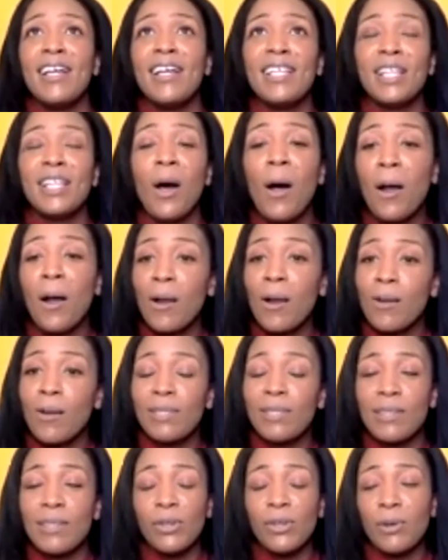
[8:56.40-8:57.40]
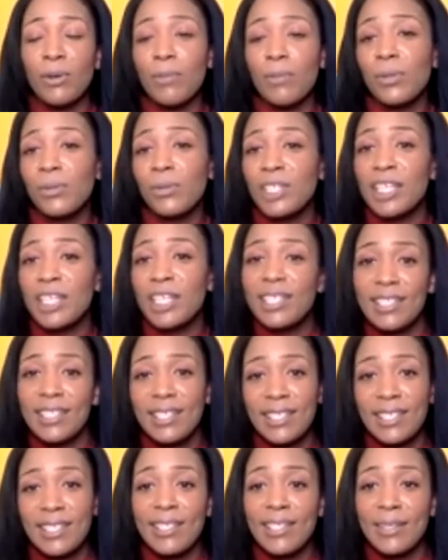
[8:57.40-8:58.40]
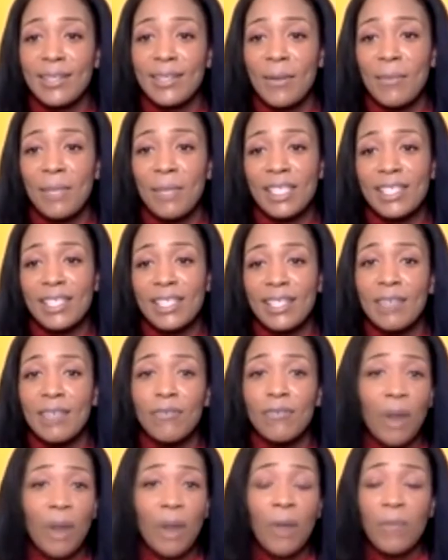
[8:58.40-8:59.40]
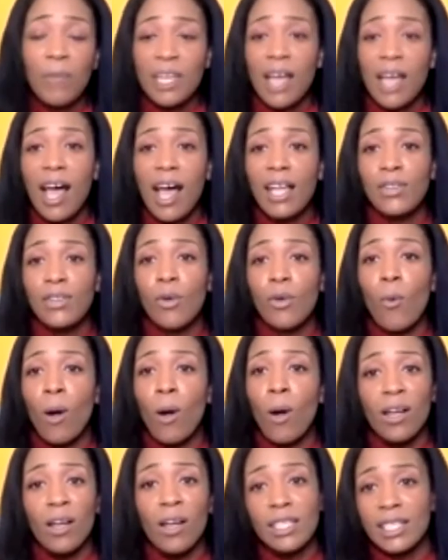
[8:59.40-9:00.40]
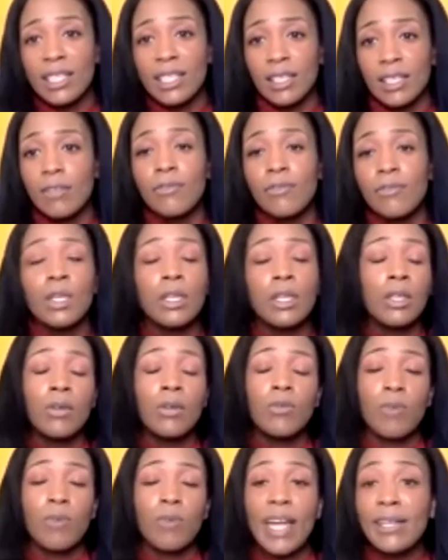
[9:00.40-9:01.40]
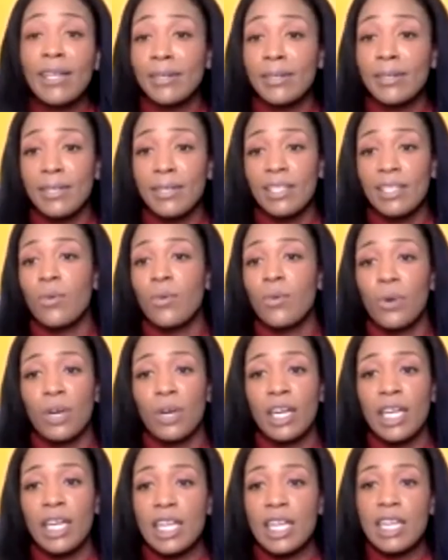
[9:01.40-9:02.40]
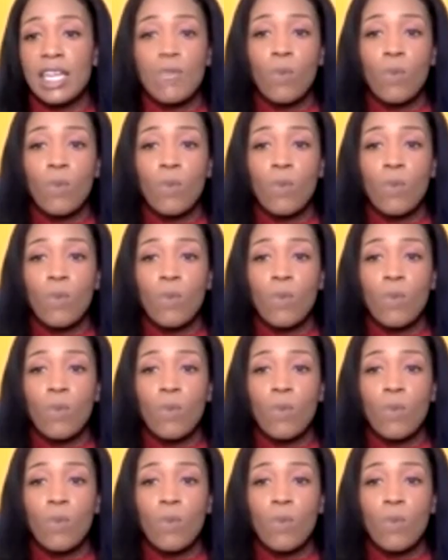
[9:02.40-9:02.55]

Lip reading: the harms of the criminal justice system extend far beyond the walls of Rikers or any